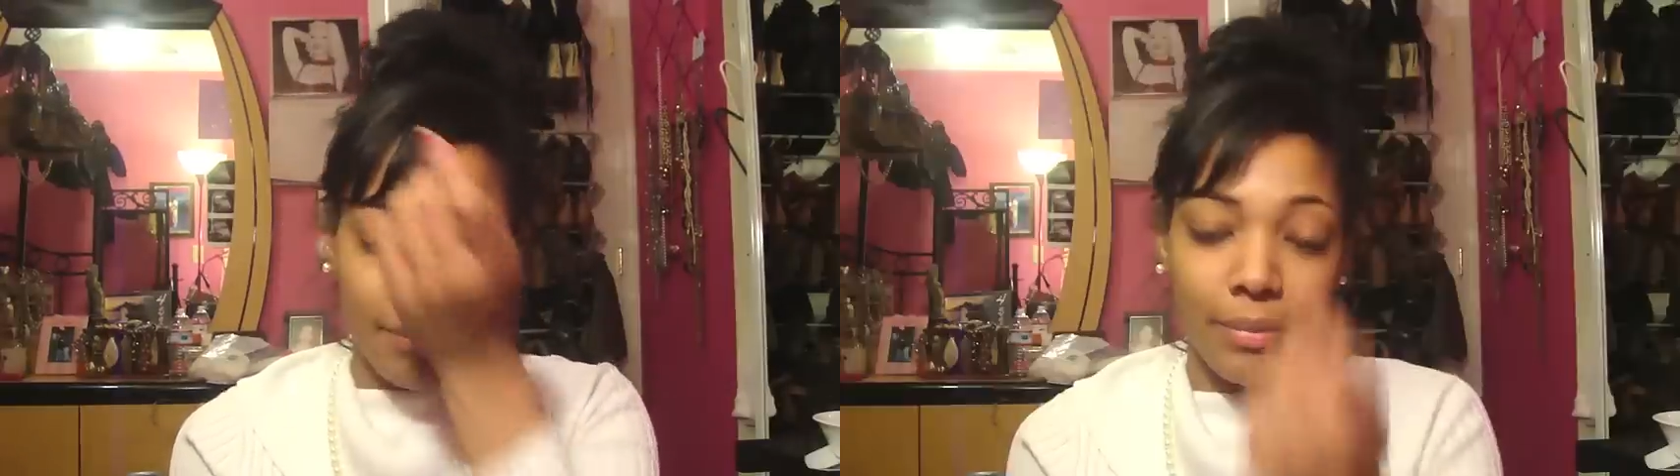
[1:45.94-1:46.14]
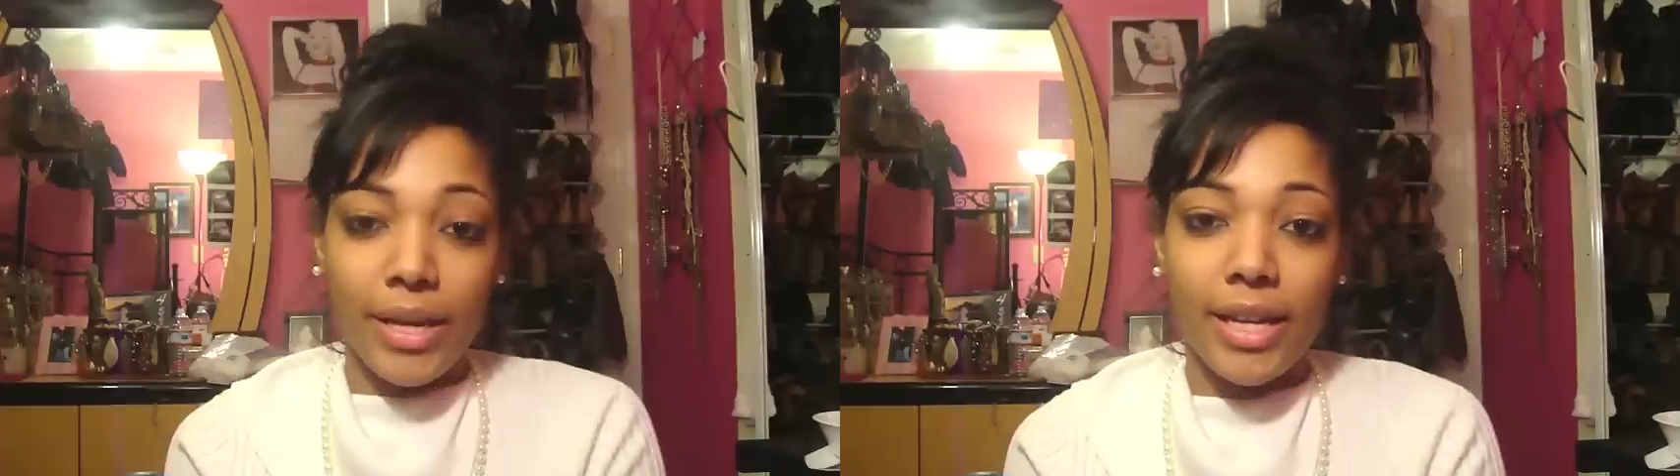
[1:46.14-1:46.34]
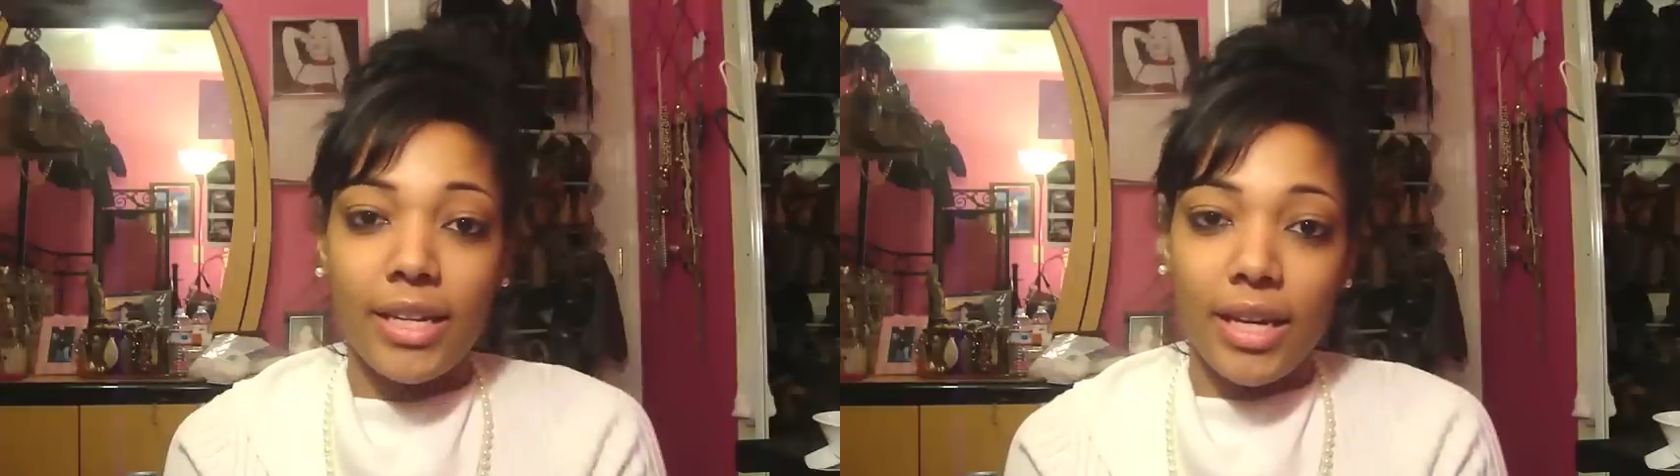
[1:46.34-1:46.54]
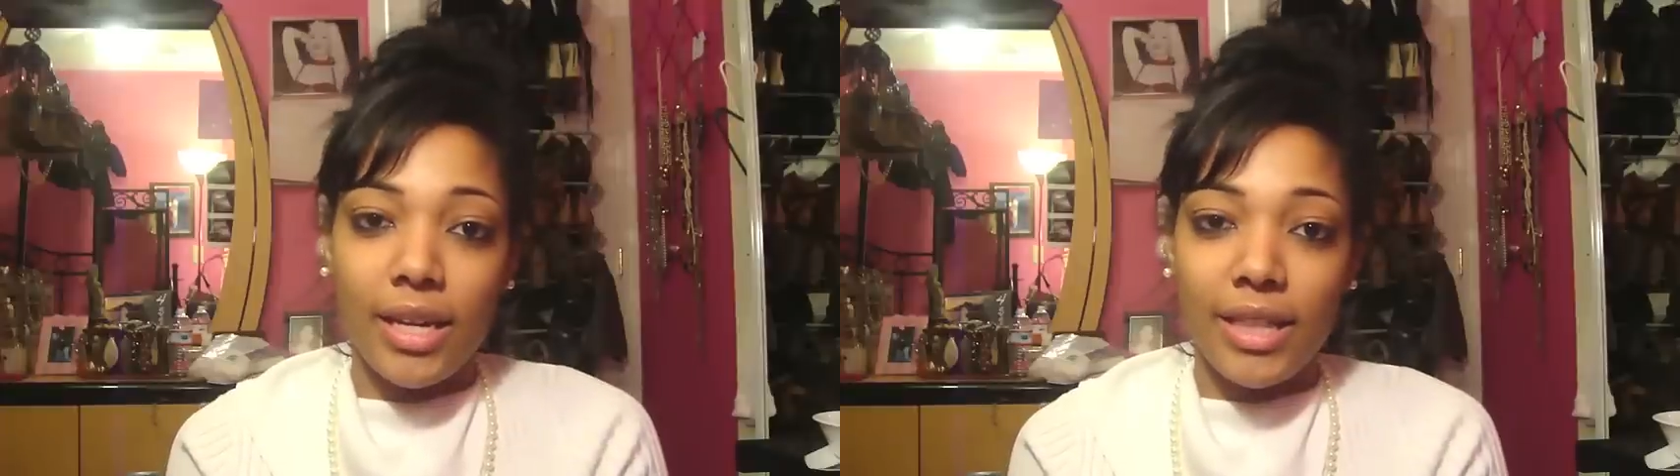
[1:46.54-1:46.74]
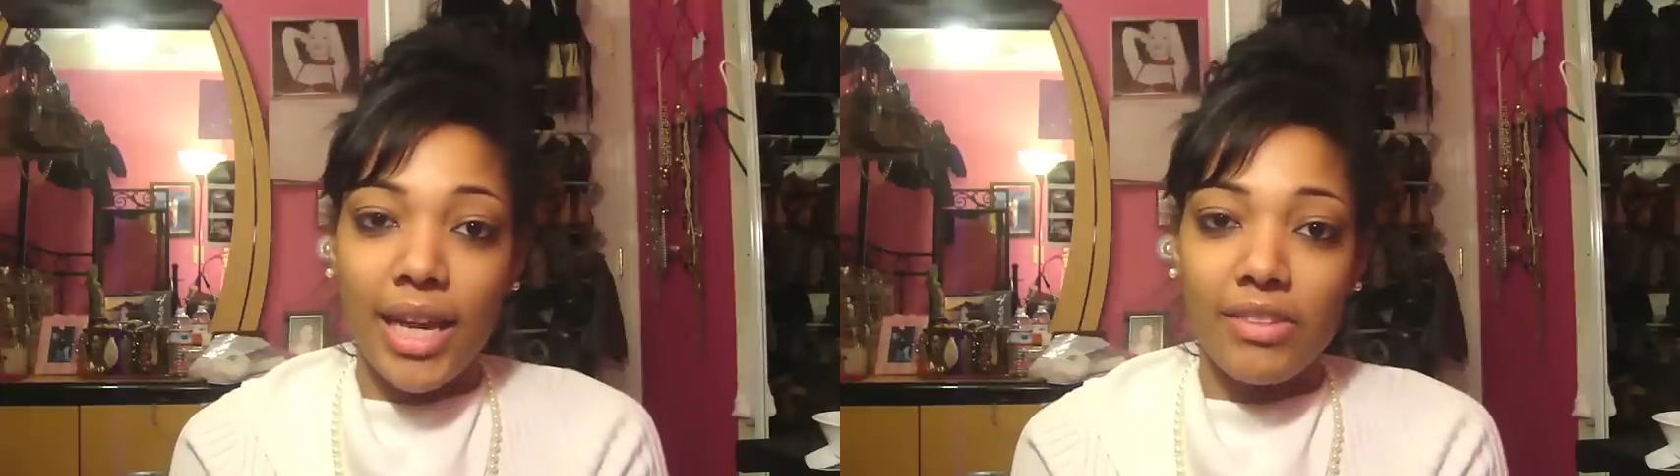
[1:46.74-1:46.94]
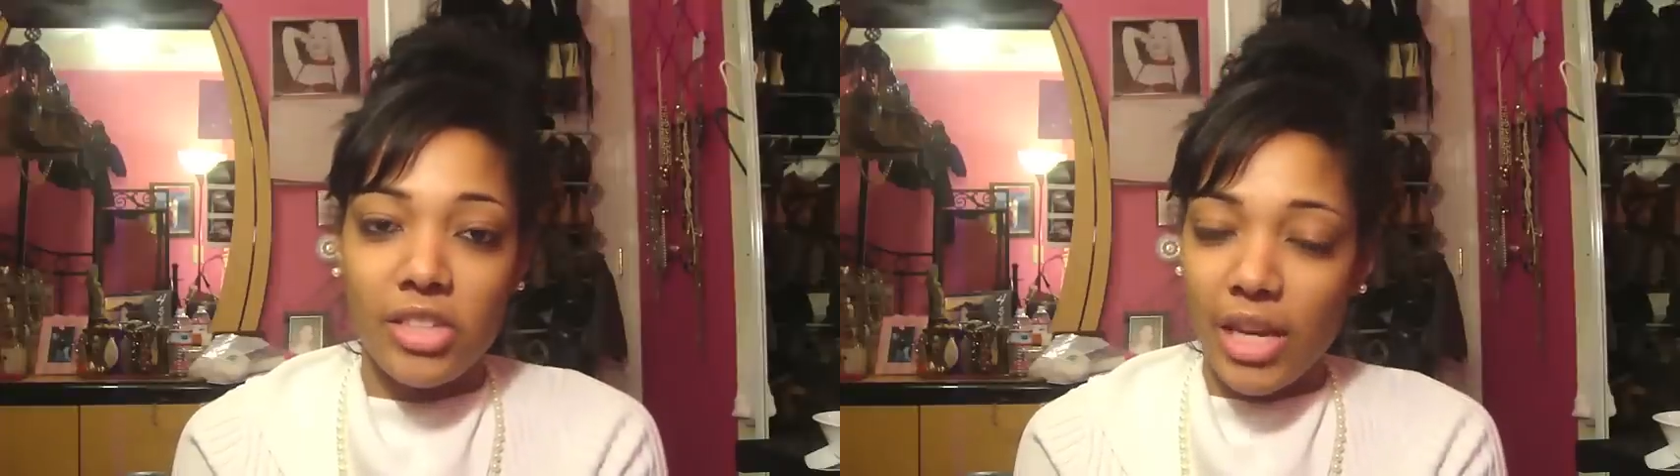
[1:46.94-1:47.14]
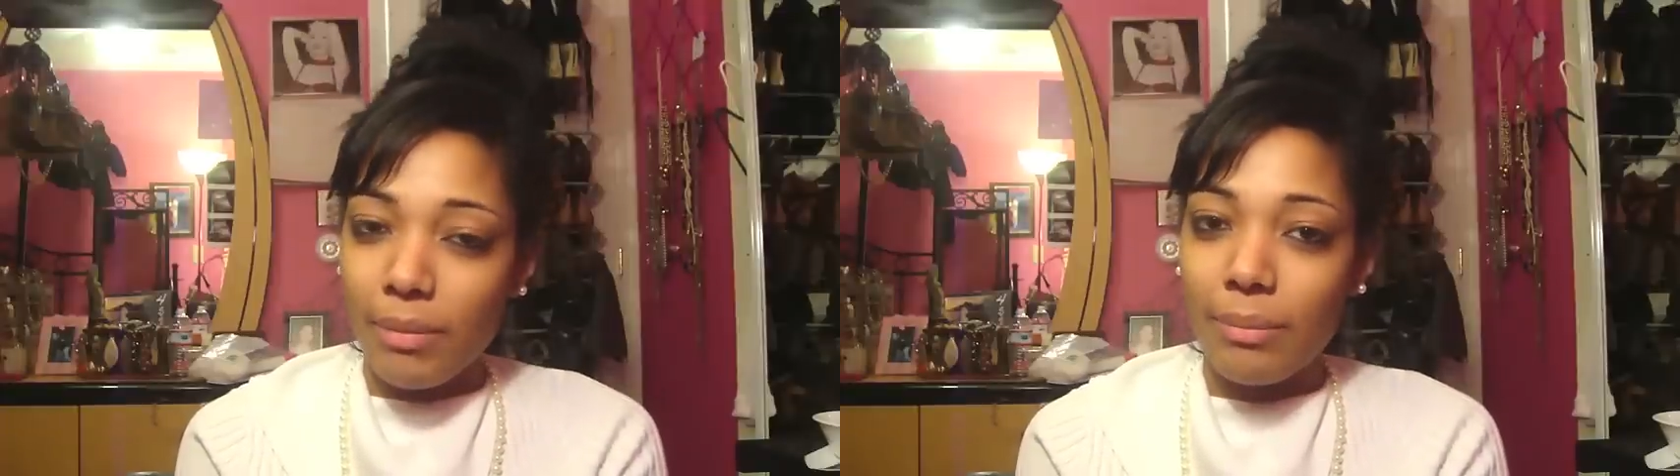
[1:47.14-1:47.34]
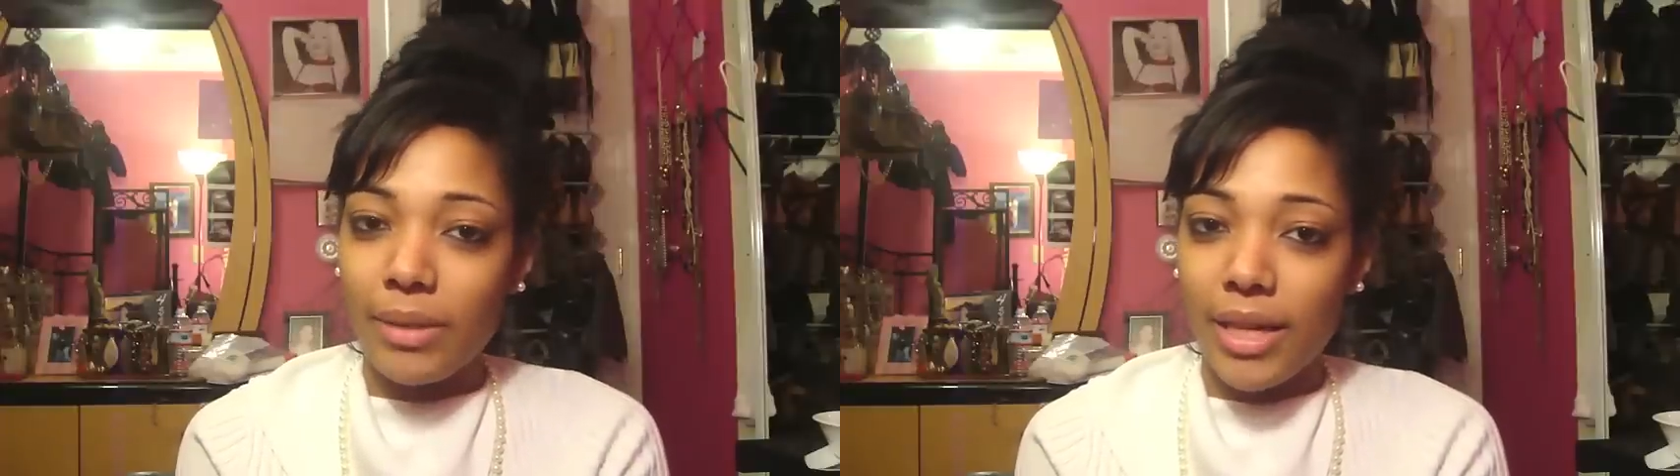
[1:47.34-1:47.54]
But uh, they had to check
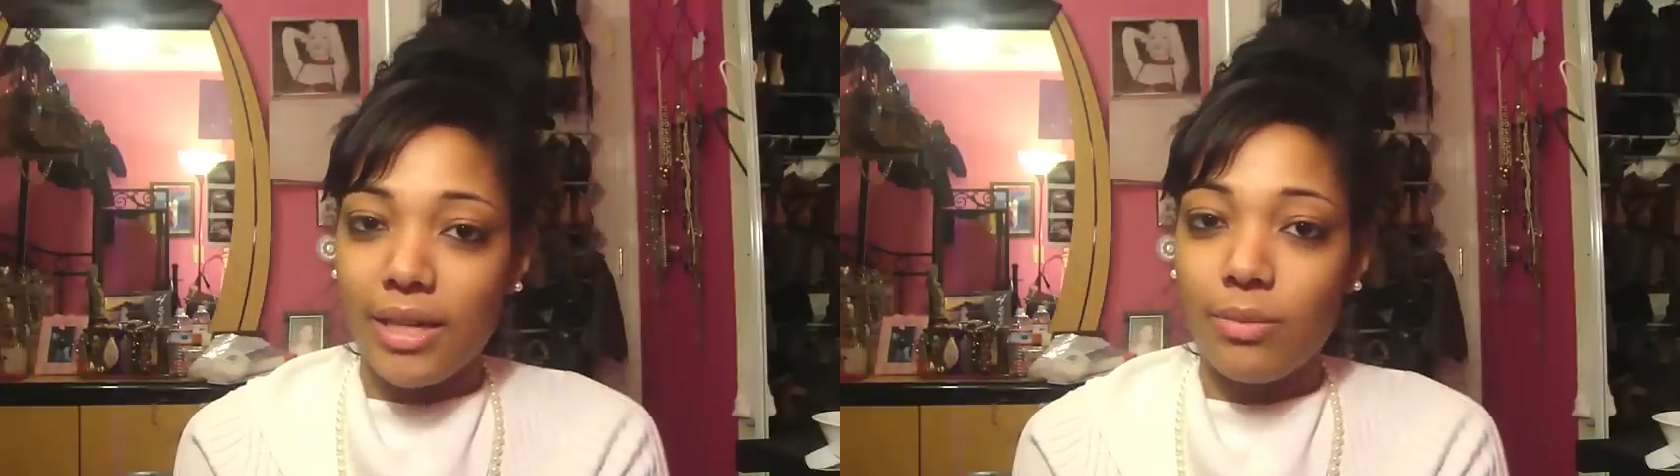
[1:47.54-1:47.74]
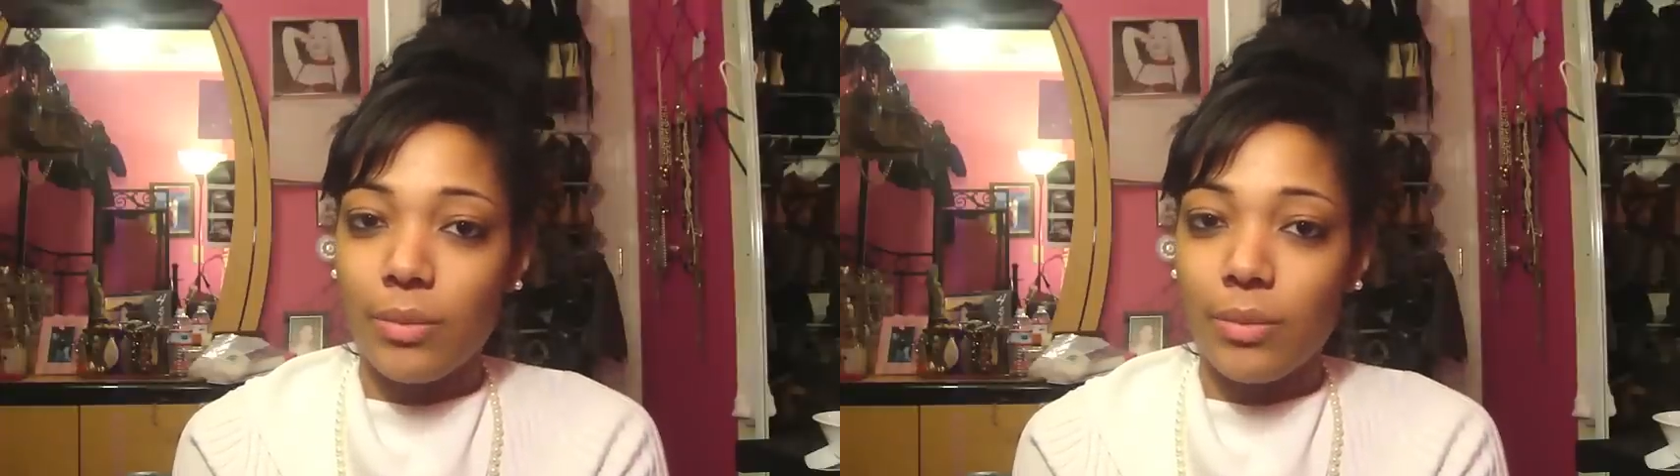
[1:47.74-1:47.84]
my blood